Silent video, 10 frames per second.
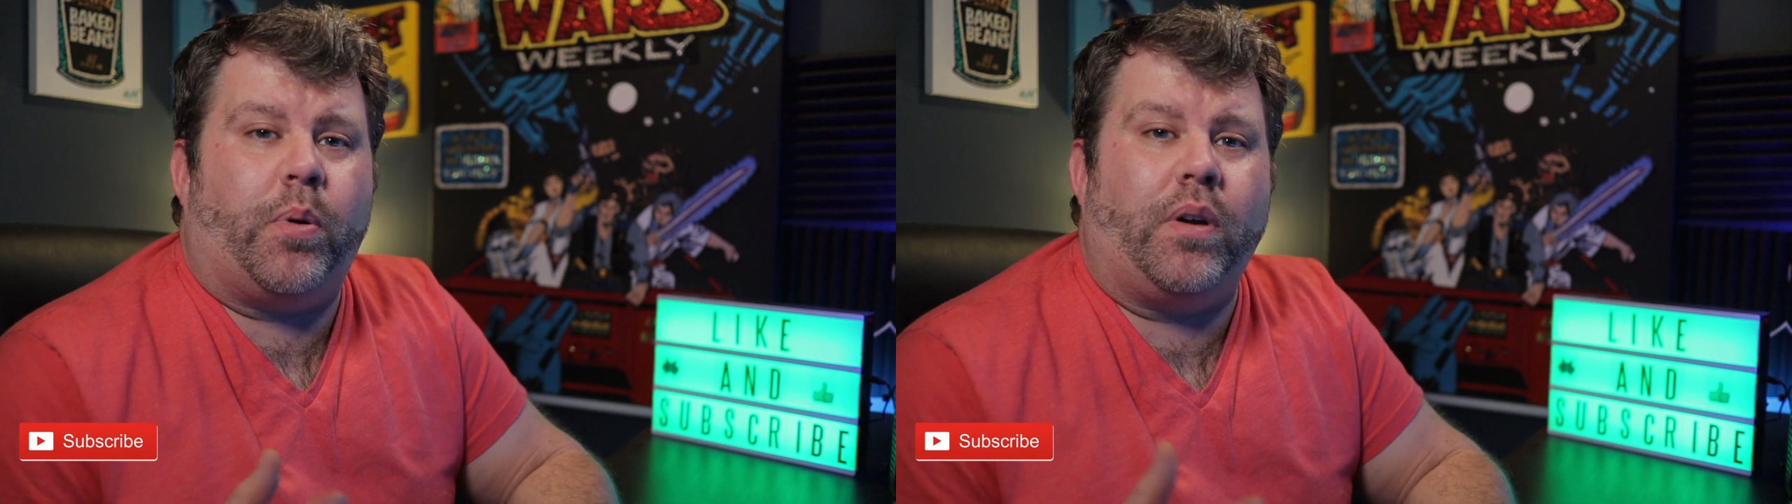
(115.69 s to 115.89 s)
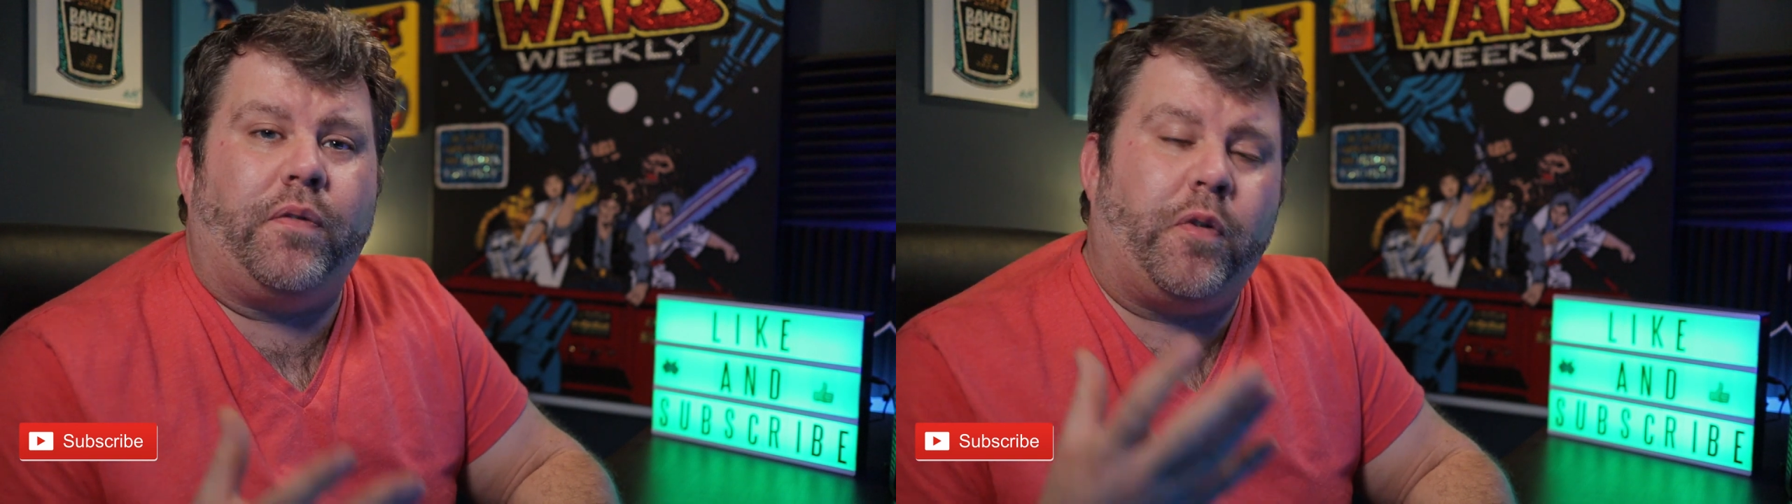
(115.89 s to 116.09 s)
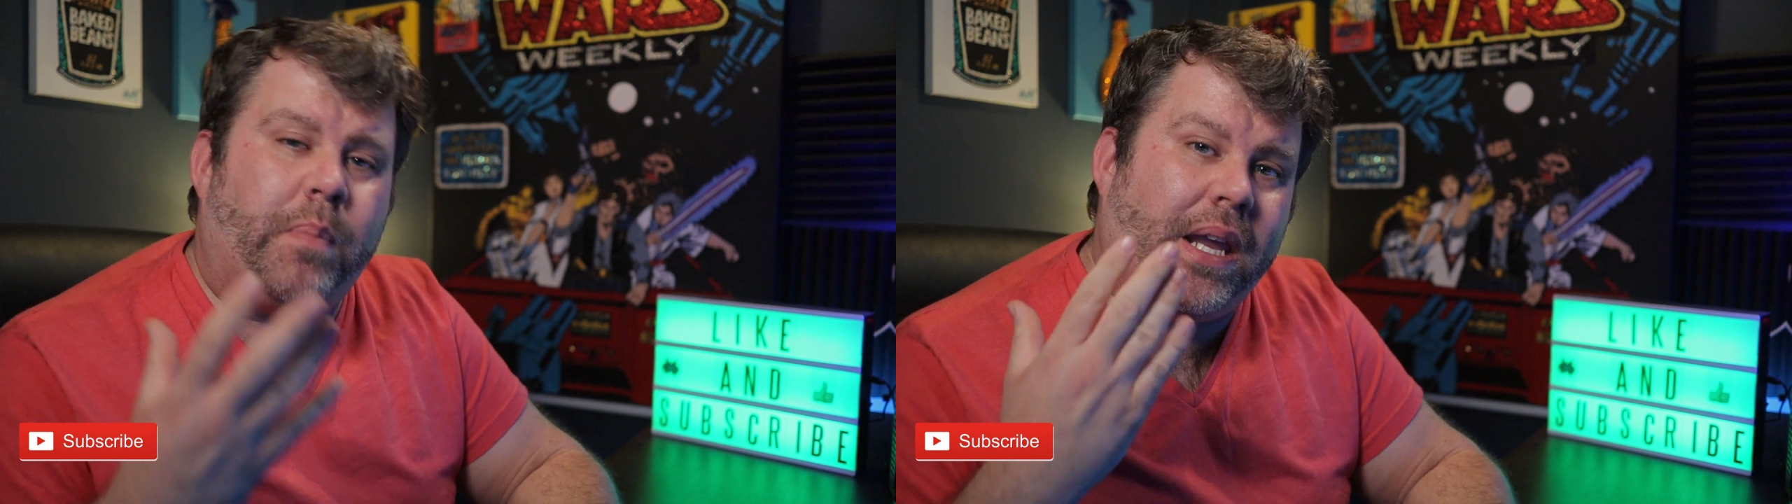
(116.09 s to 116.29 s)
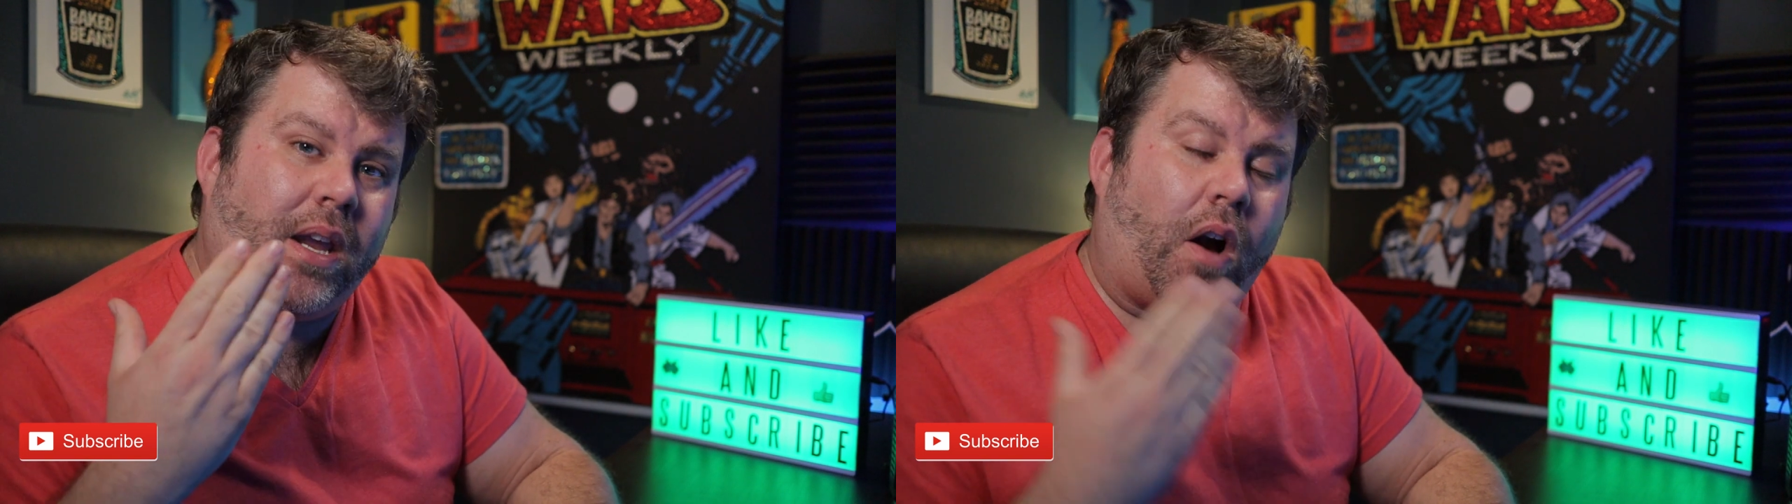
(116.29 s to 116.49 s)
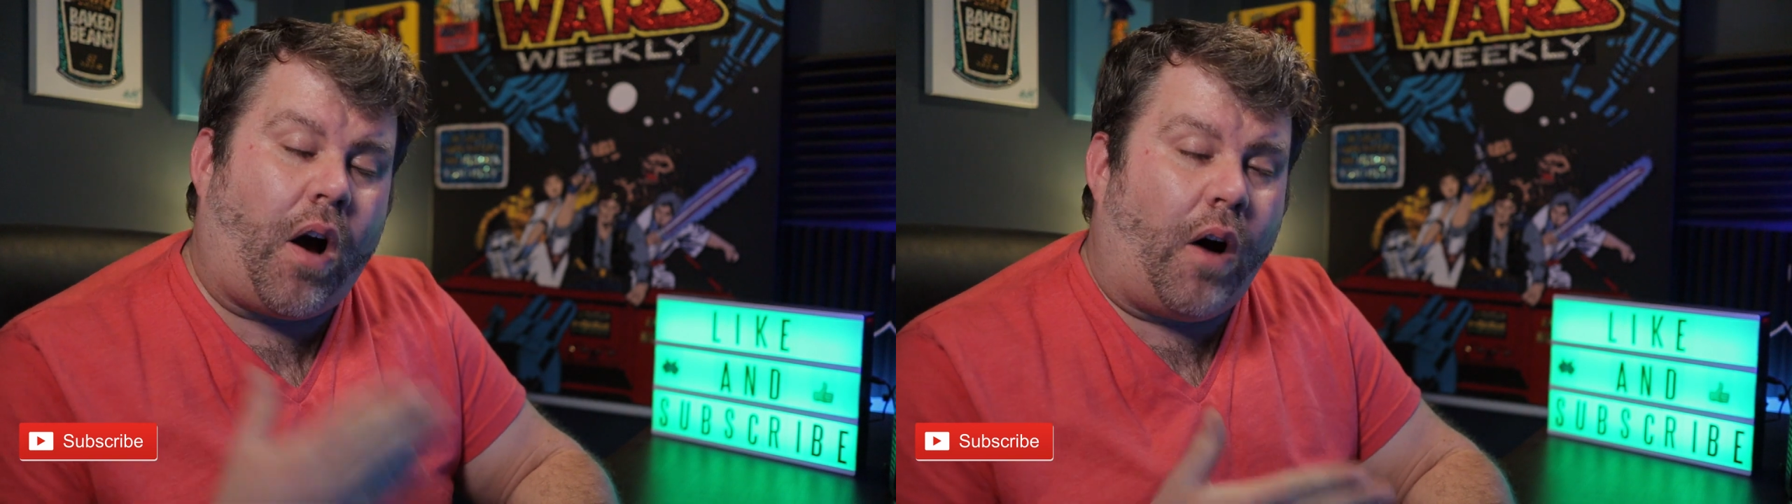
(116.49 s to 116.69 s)
point for
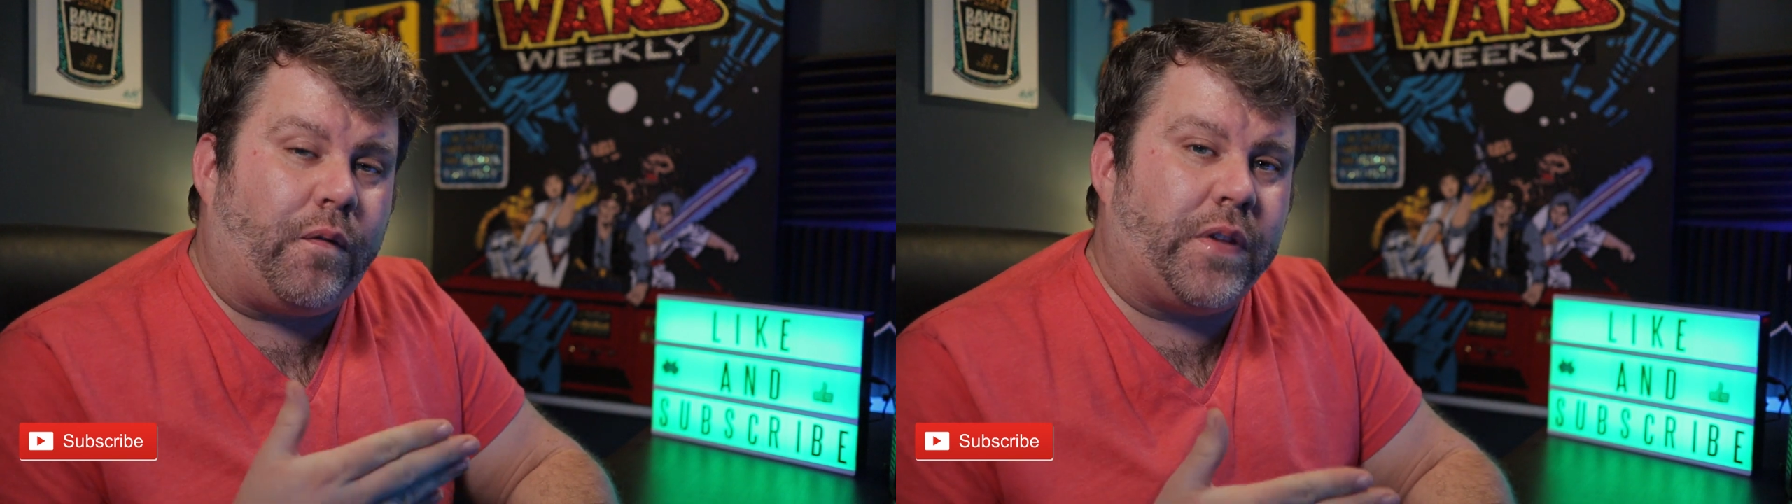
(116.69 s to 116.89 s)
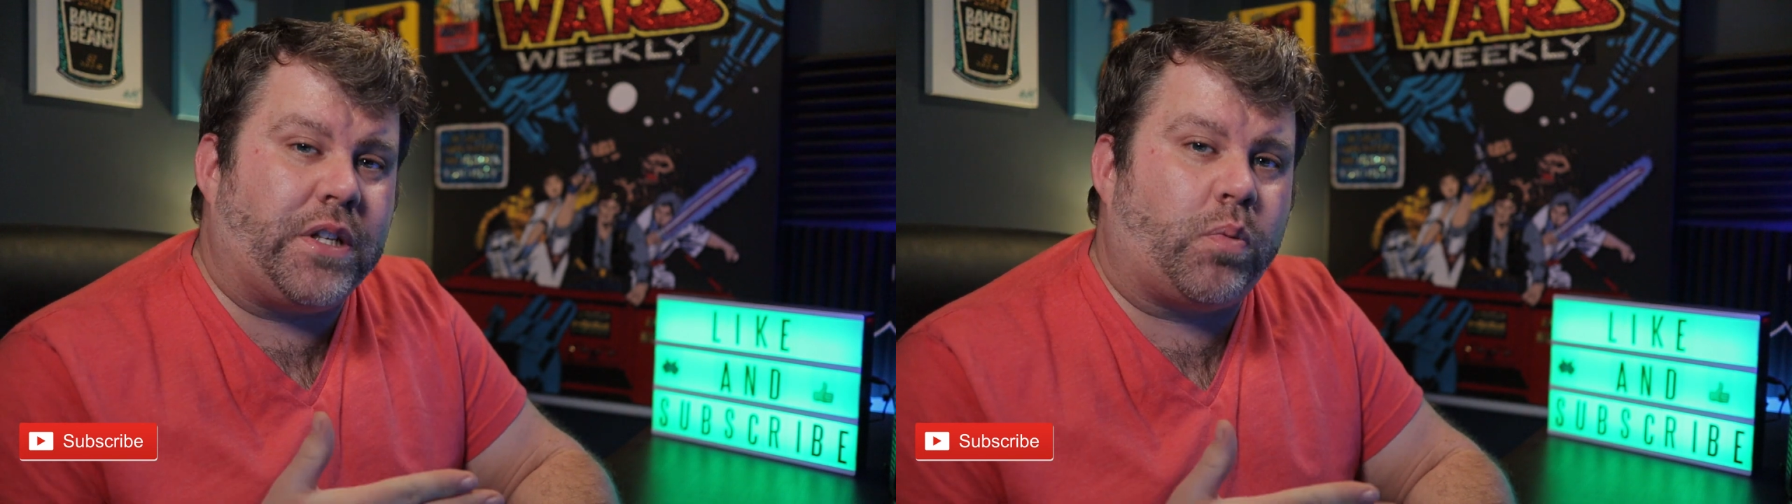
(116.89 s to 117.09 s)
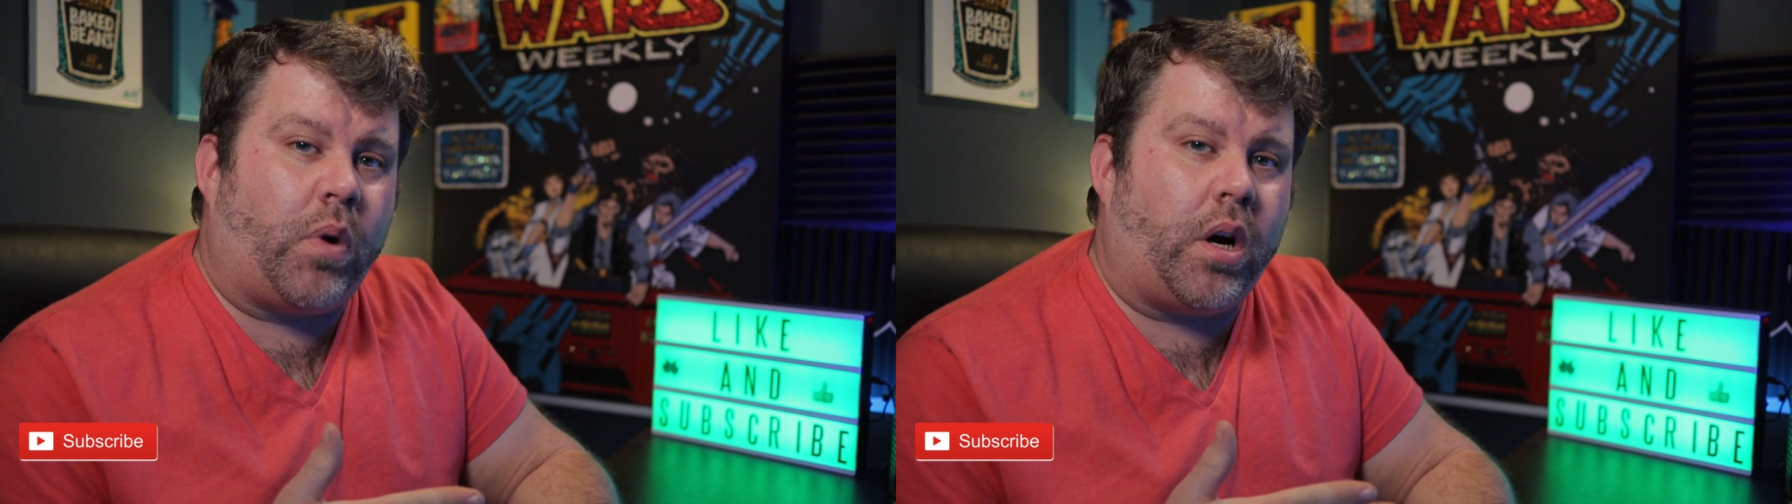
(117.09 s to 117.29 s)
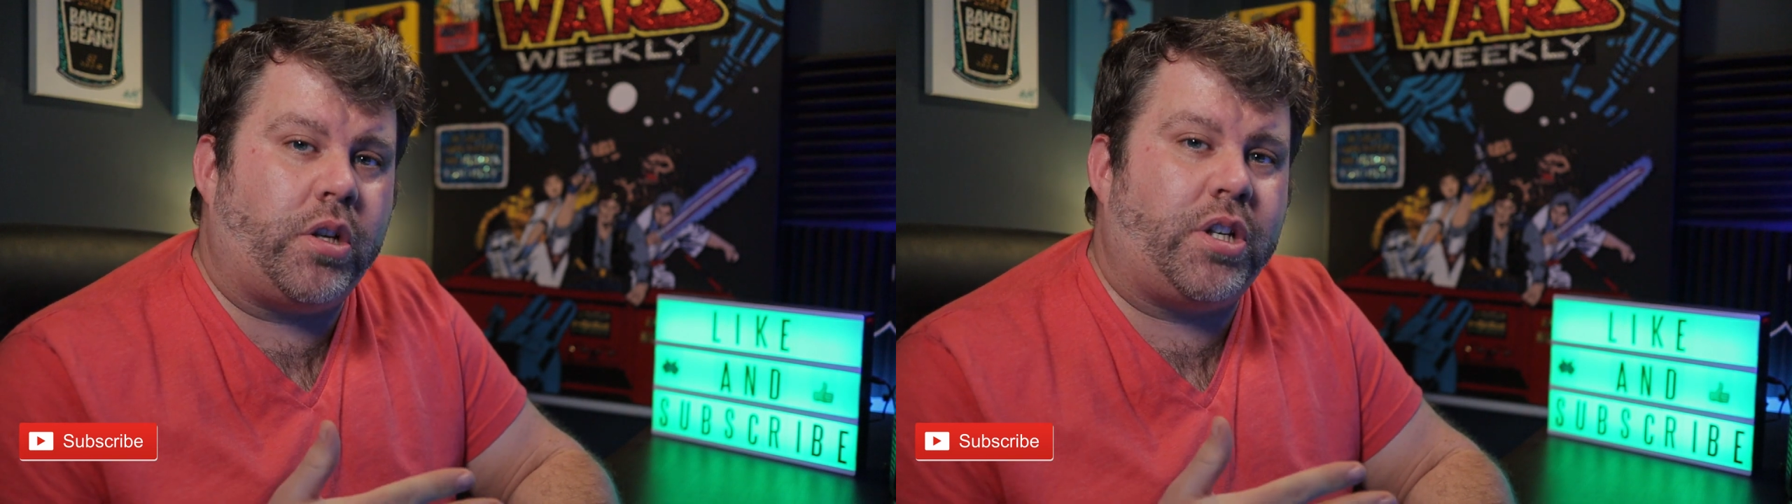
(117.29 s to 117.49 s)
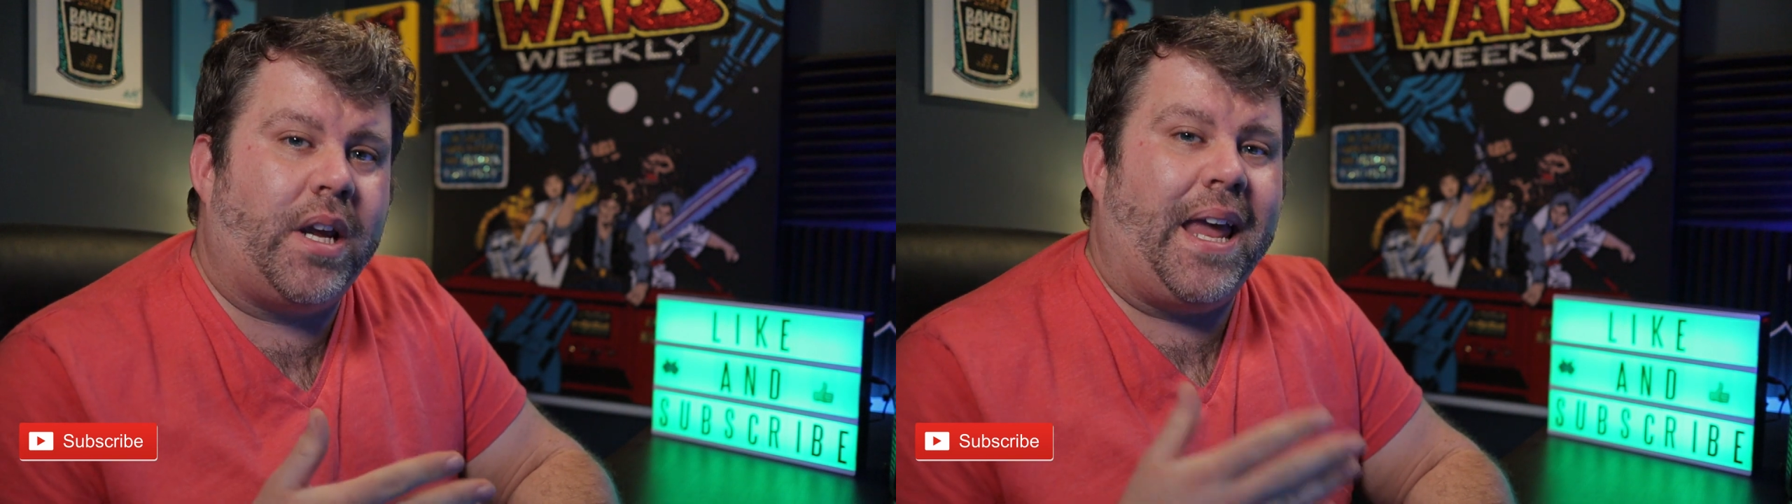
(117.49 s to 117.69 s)
me of this
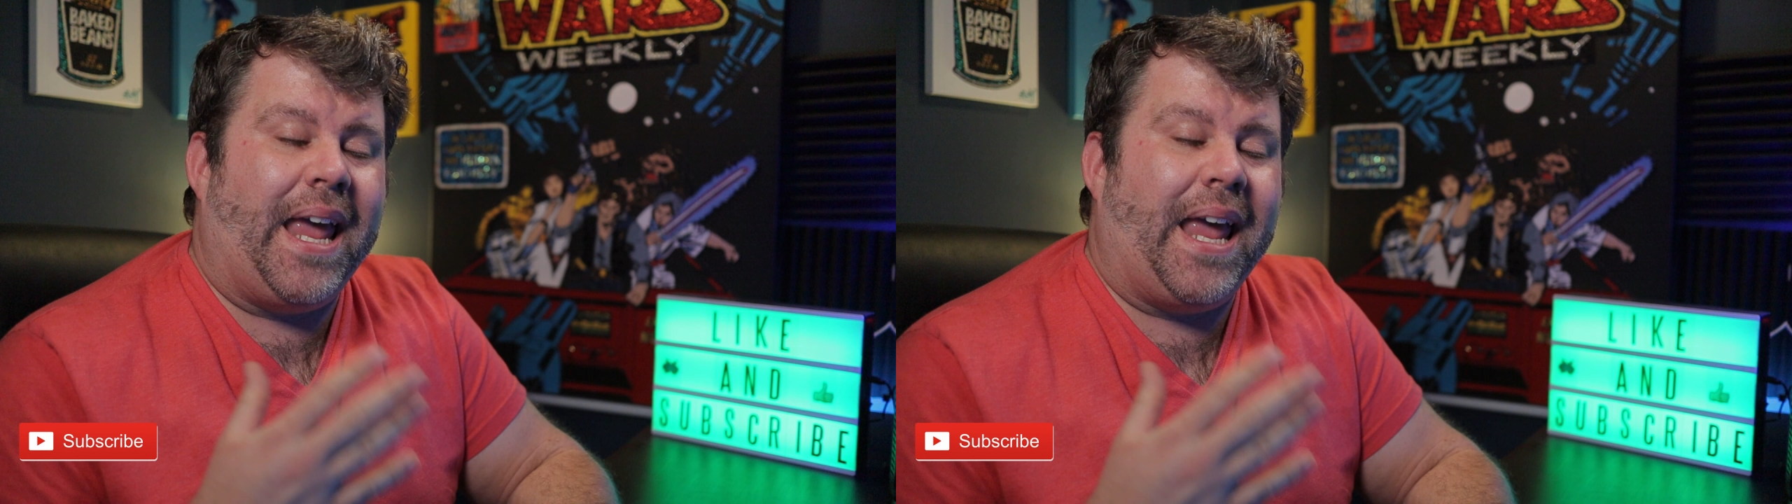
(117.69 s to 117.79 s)
watch